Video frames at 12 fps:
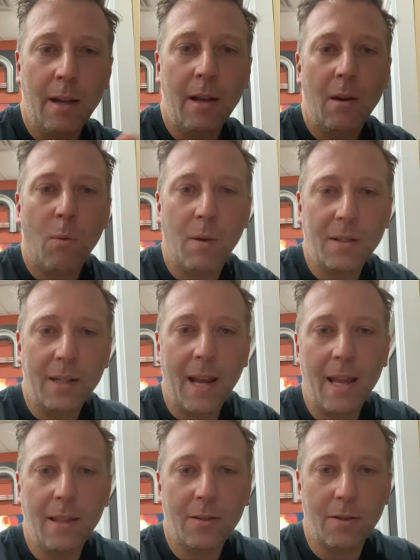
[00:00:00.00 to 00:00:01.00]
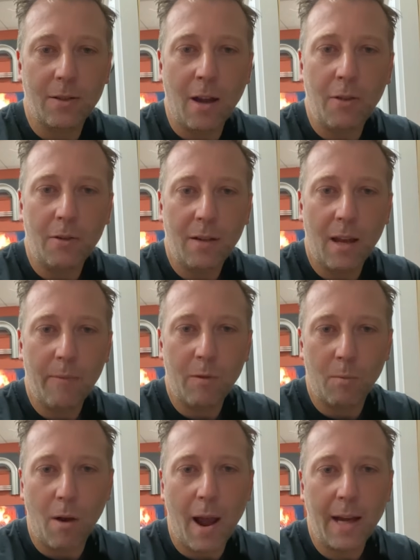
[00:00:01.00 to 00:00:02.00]
Once again, this is another tip
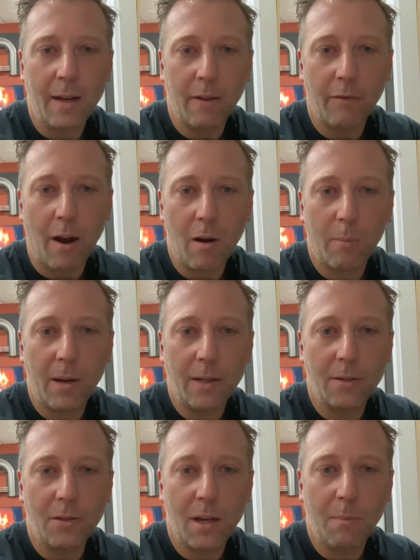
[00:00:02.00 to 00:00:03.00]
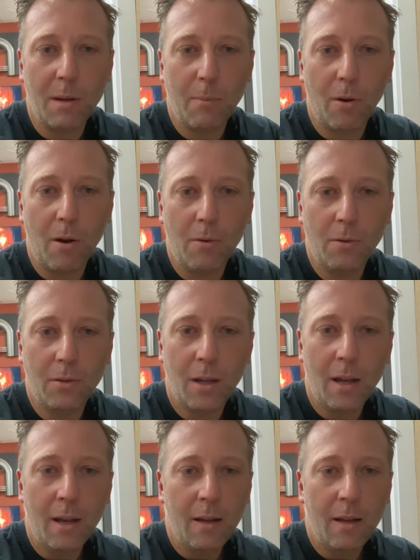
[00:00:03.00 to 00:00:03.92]
from Ryan at Fireplace and Chimney Pros.